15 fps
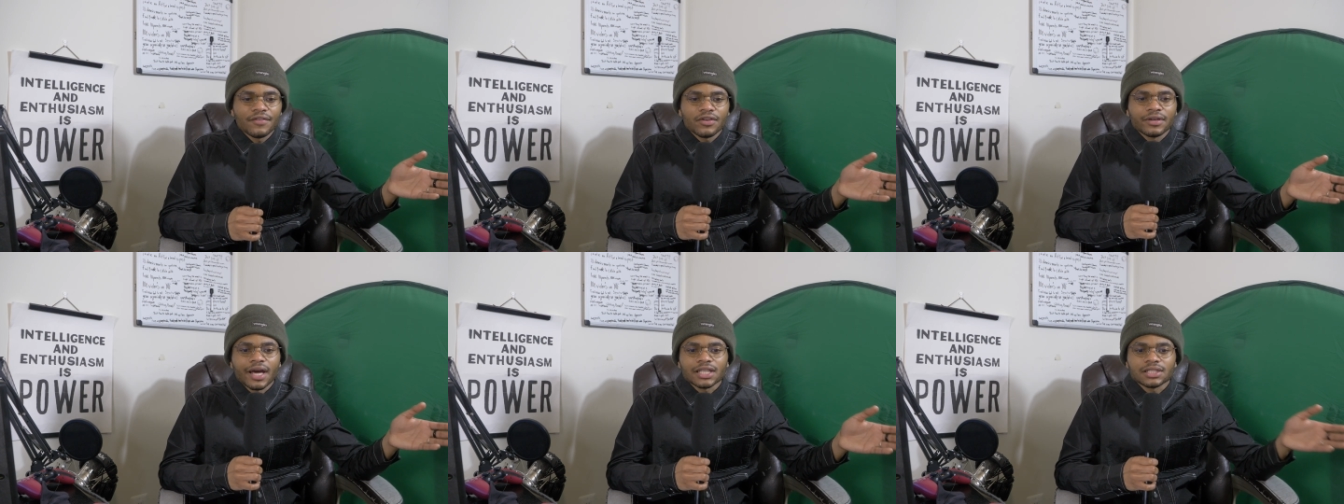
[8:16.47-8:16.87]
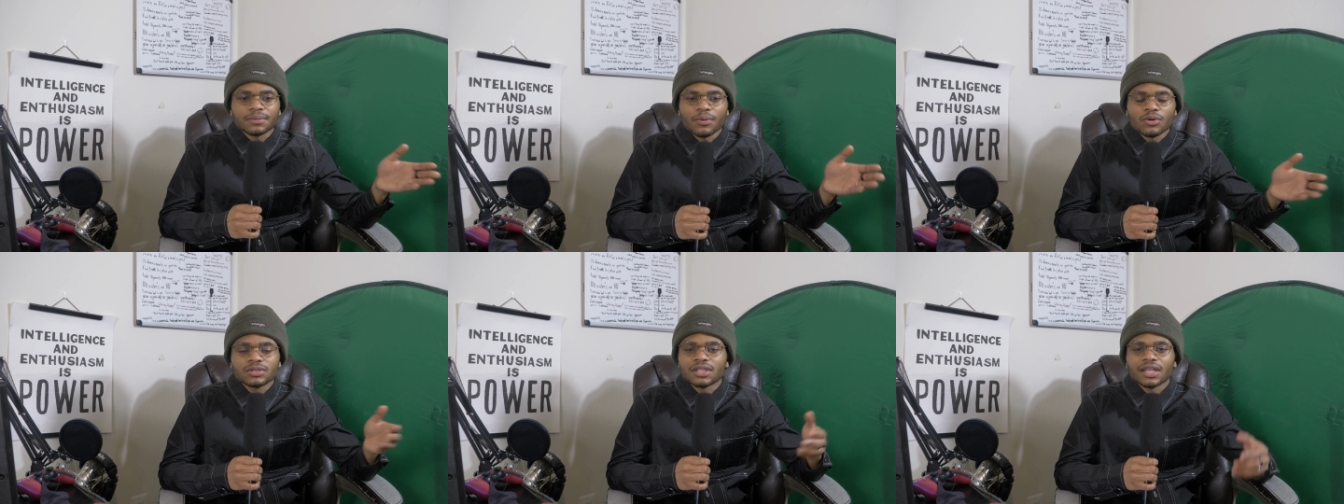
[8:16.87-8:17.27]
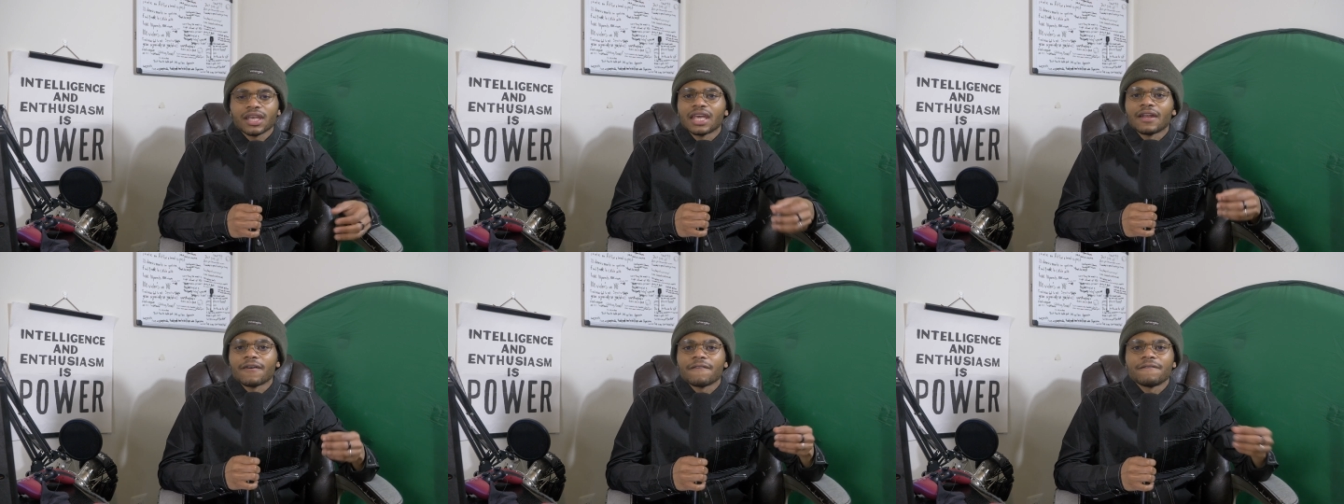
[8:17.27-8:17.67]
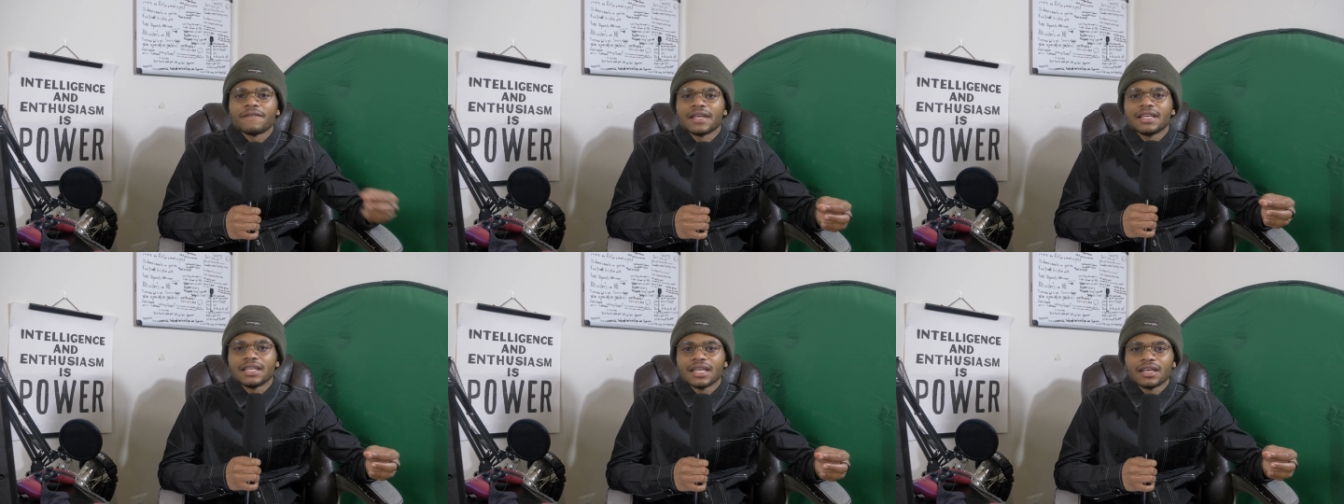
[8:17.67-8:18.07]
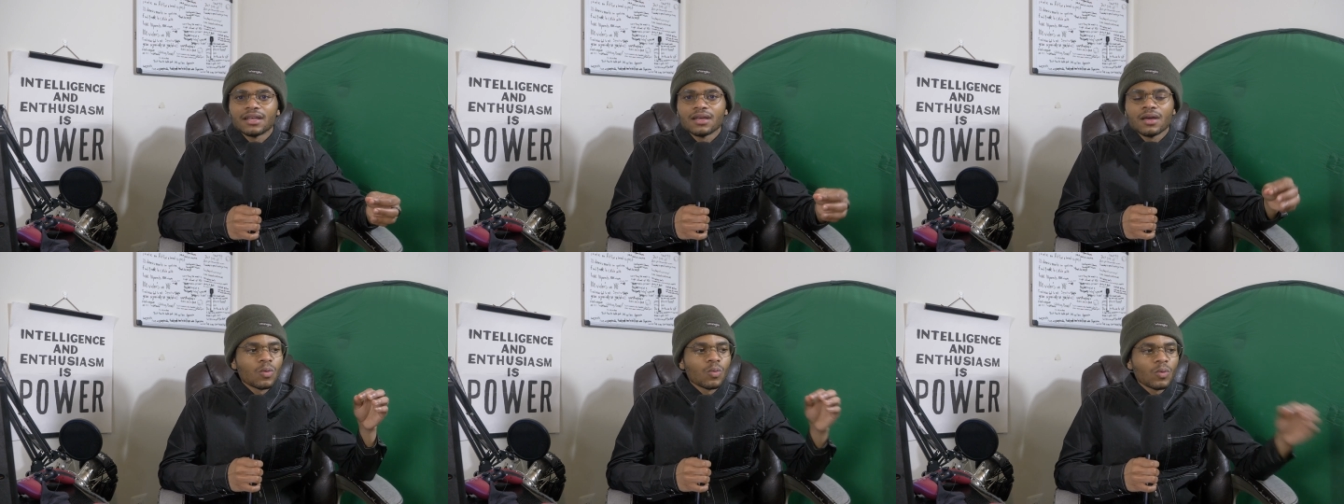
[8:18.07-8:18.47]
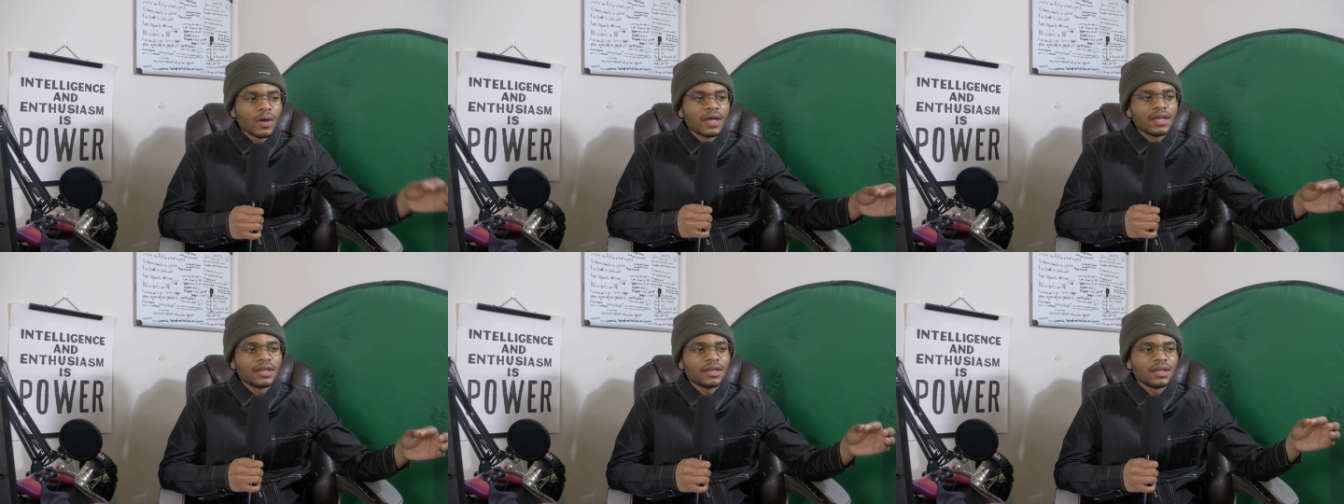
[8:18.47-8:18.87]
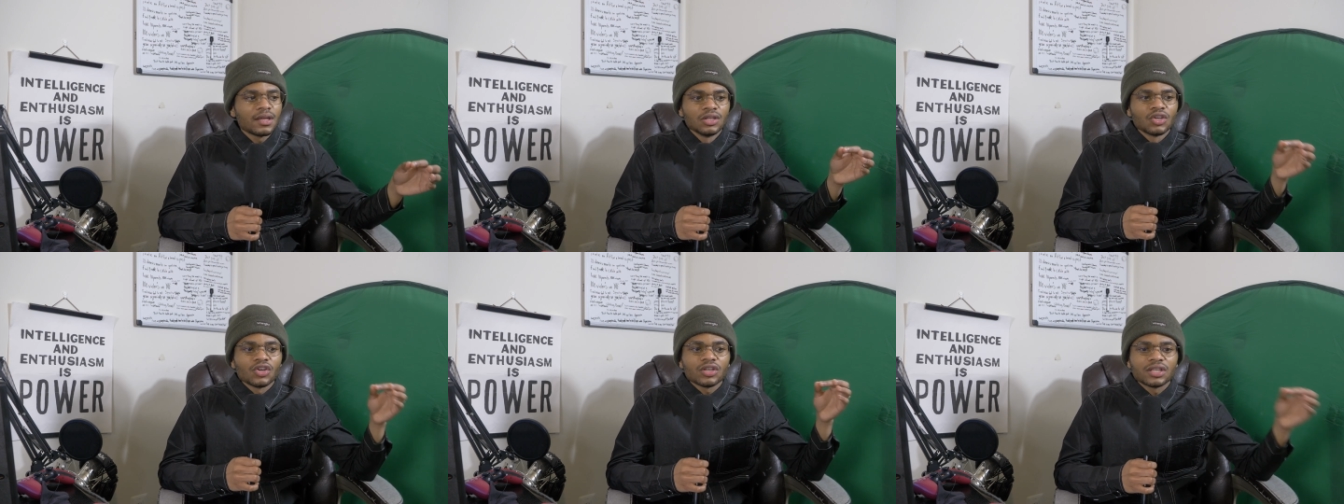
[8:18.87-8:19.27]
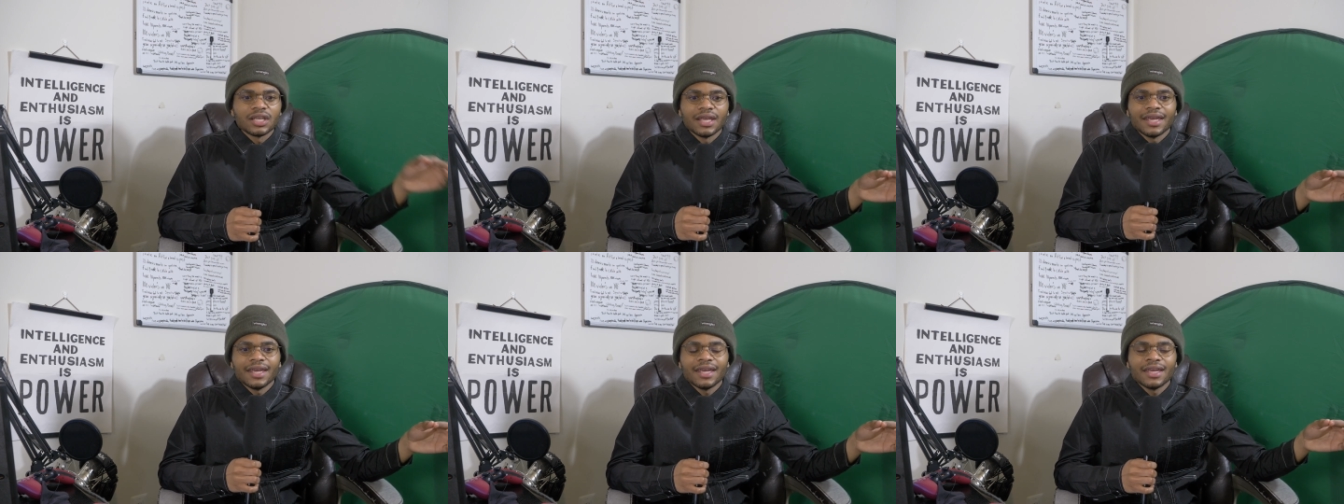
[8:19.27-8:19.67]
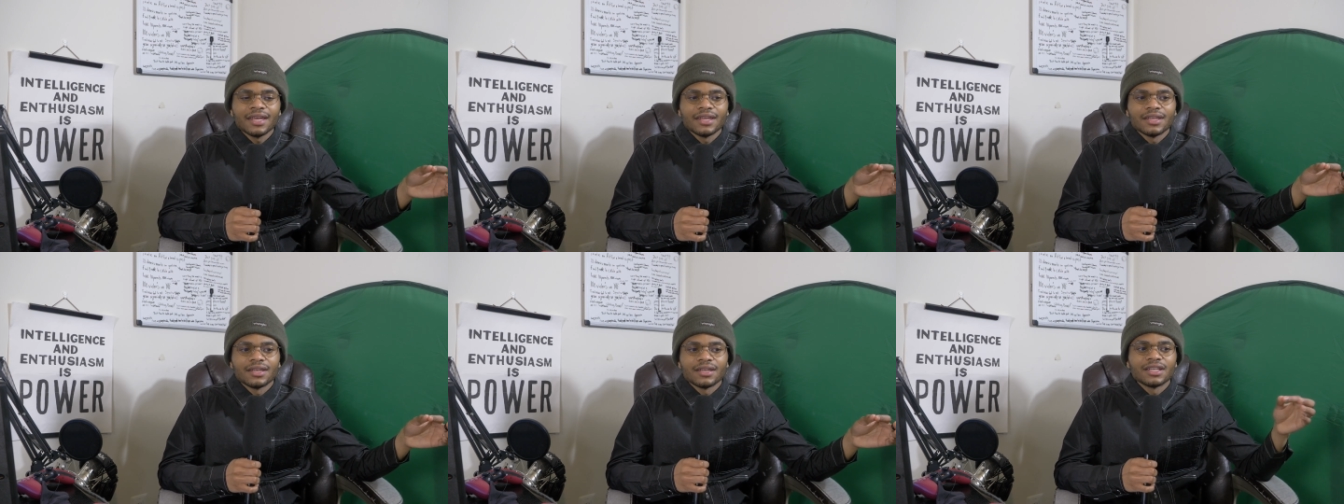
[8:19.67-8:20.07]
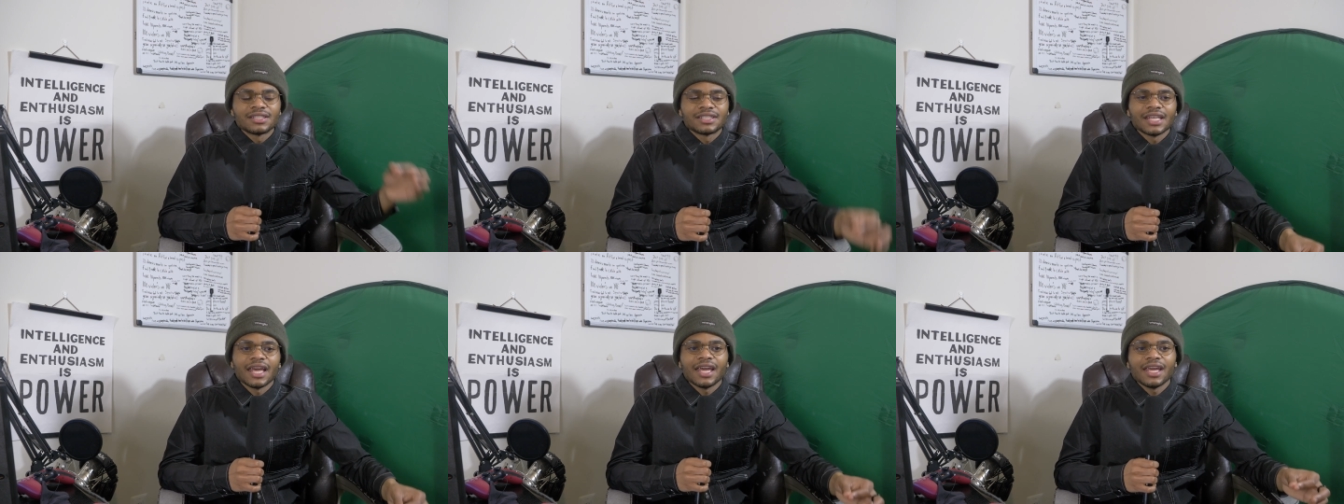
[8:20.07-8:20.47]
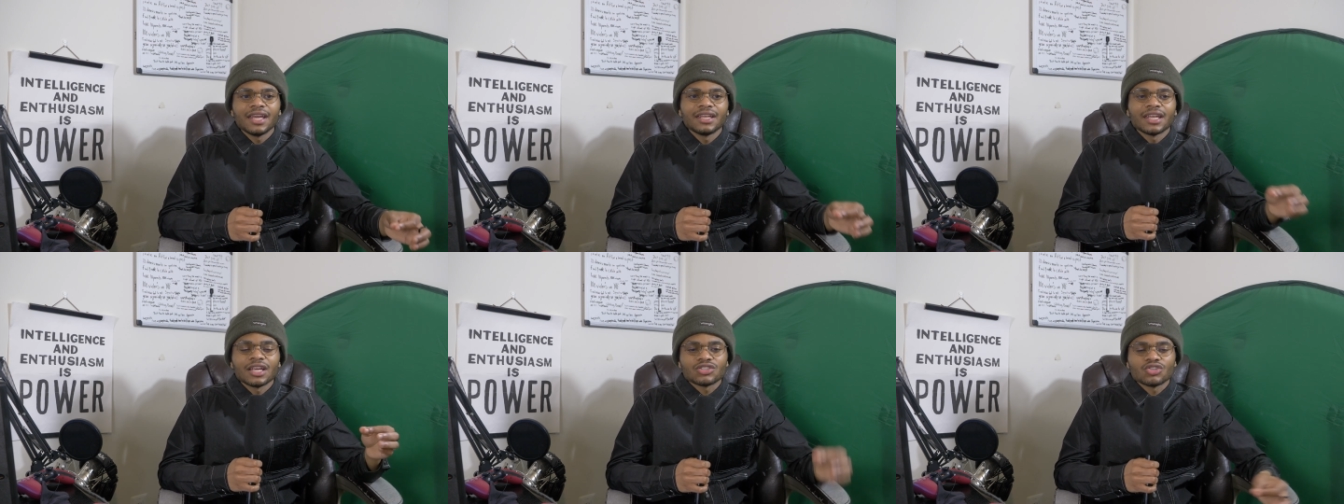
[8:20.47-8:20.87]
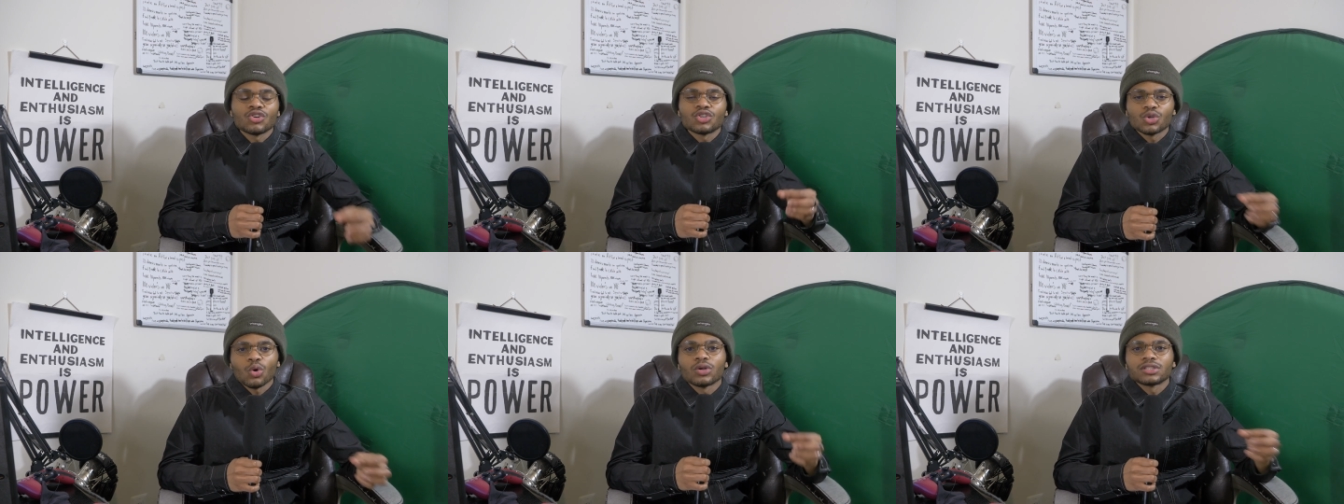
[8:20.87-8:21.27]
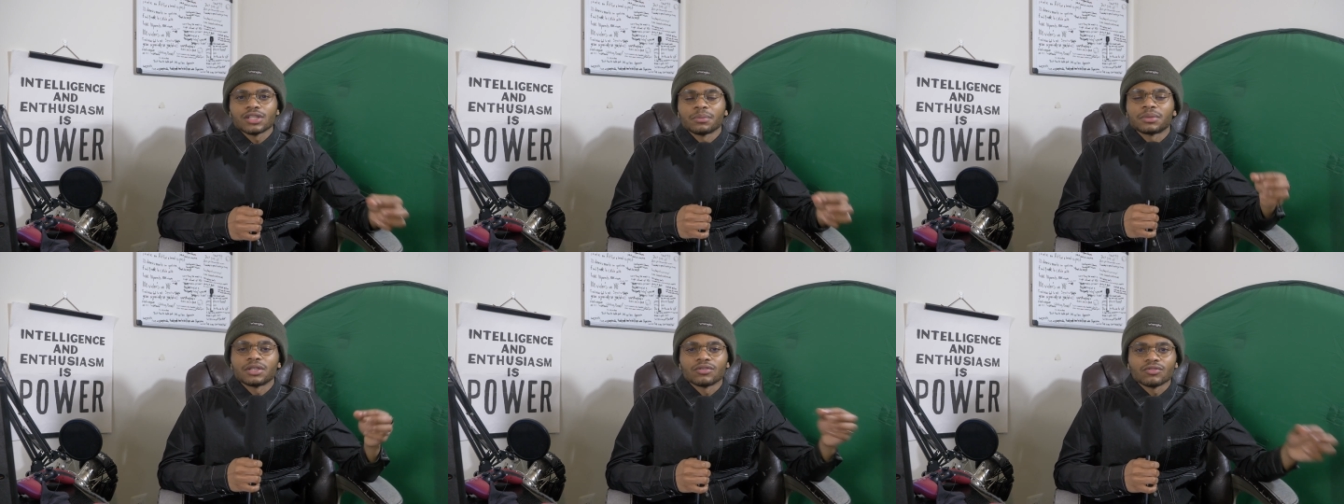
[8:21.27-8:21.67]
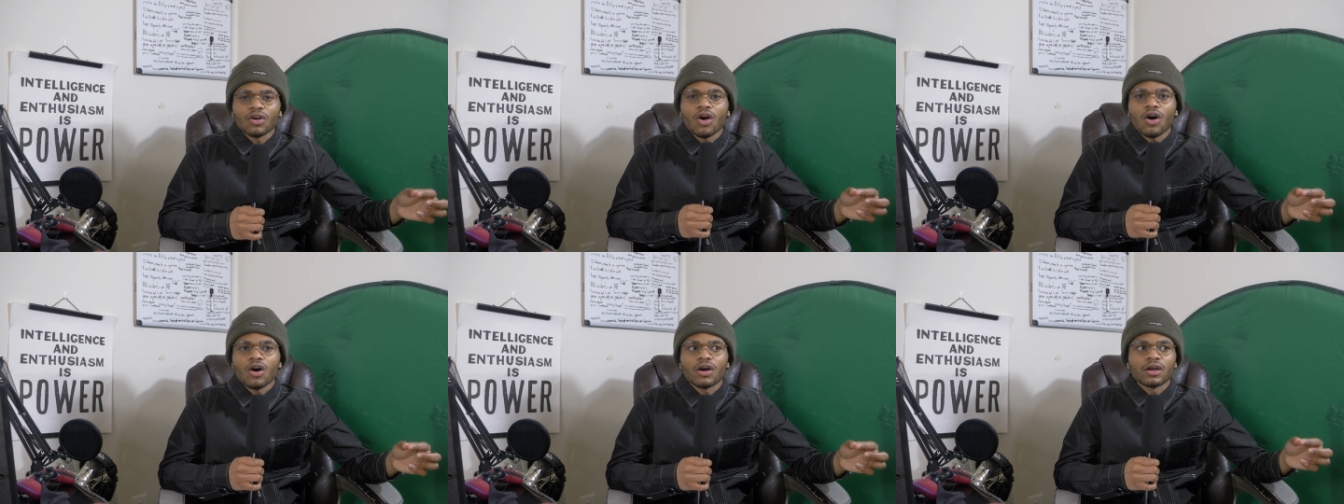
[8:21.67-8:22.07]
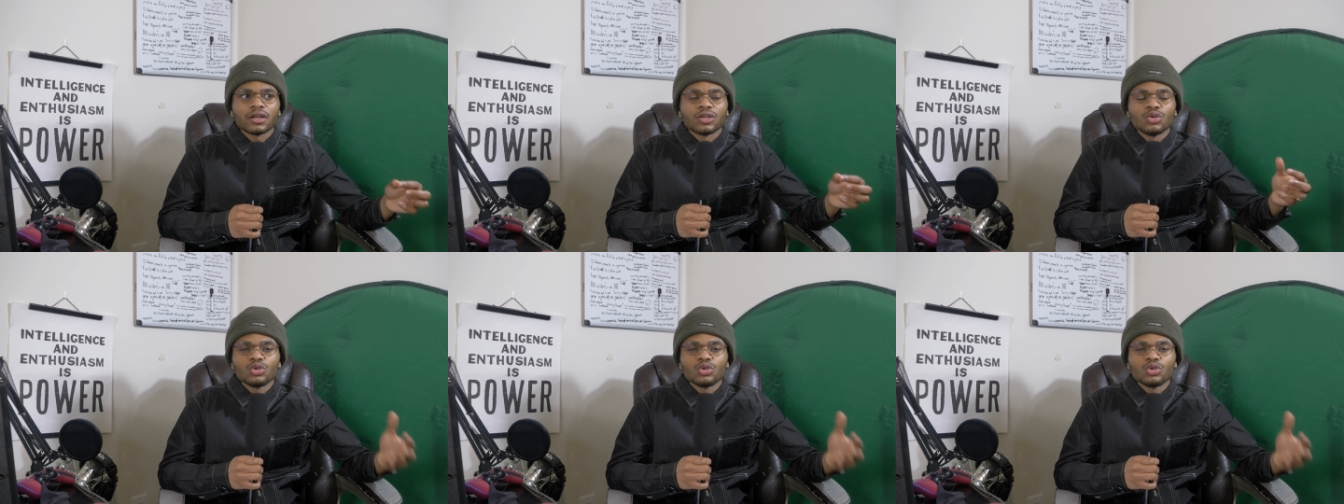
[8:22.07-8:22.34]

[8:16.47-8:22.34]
You're not supposed to get offended when your kid is saying that you're doing something wrong.